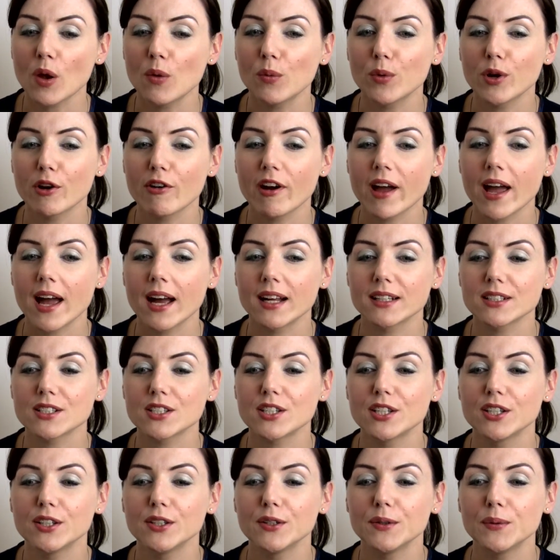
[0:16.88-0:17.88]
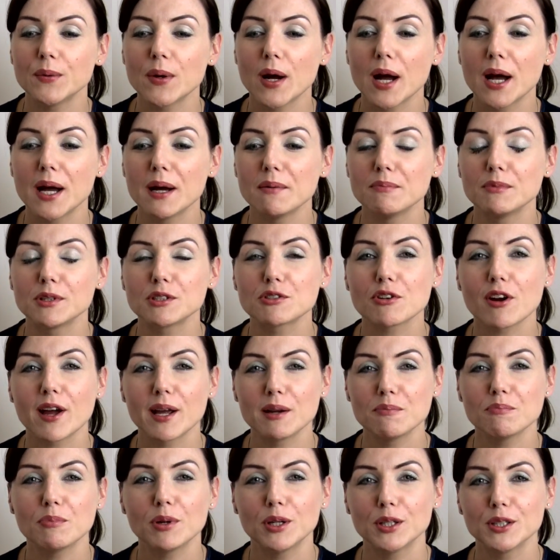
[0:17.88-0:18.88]
where I had to try
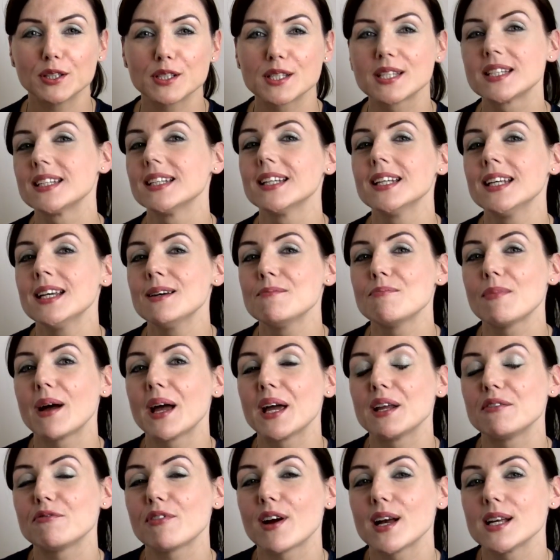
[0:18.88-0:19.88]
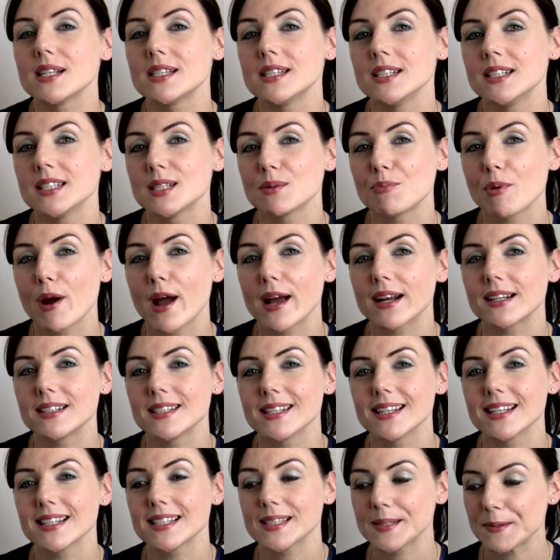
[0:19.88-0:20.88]
and put my advice into
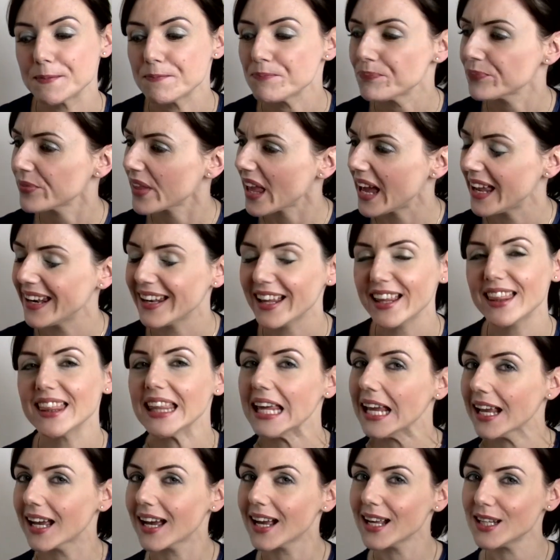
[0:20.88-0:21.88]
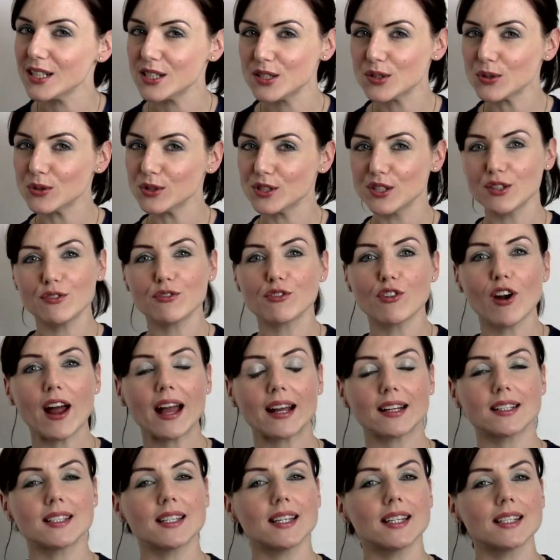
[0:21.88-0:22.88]
practice. And I think I sort of
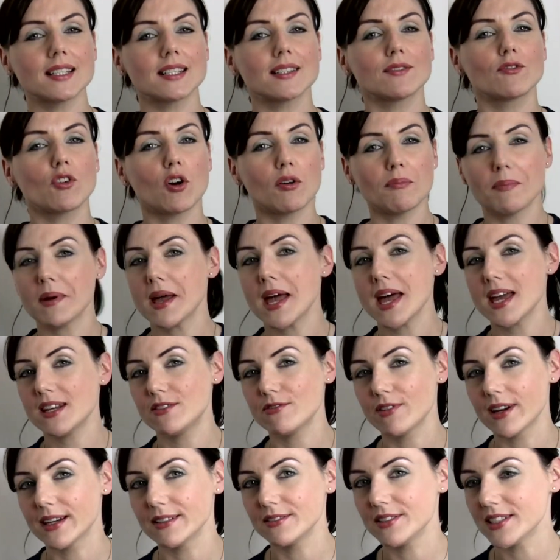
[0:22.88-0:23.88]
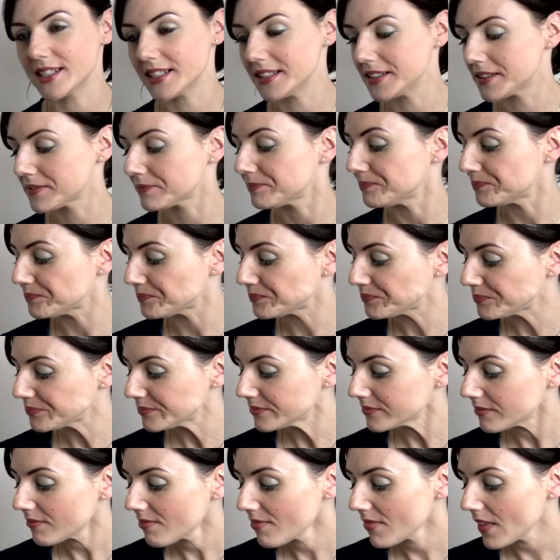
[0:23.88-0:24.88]
cracked it. I've got my head around it.
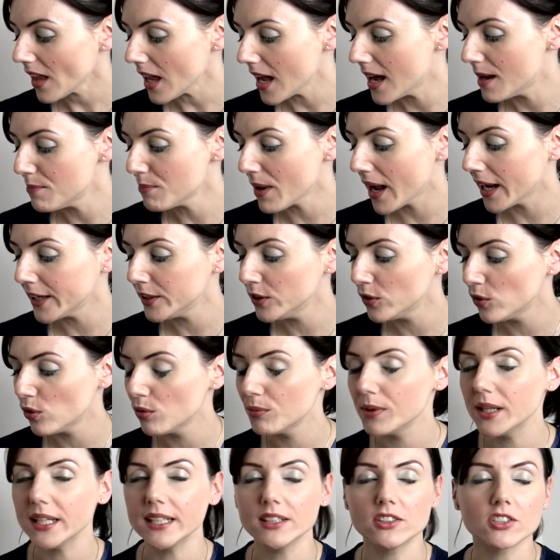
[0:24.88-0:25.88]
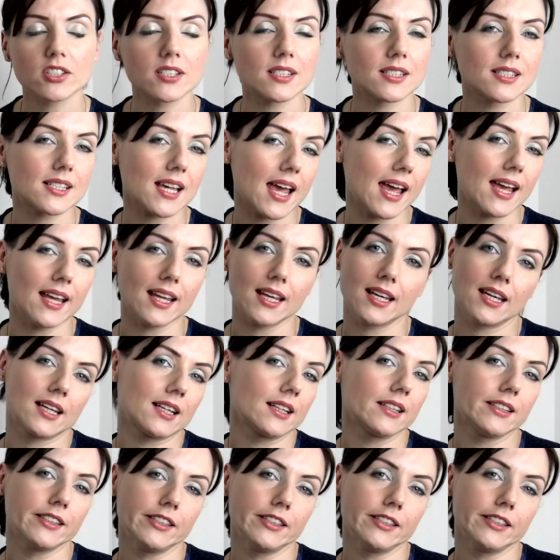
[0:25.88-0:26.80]
I normally just take,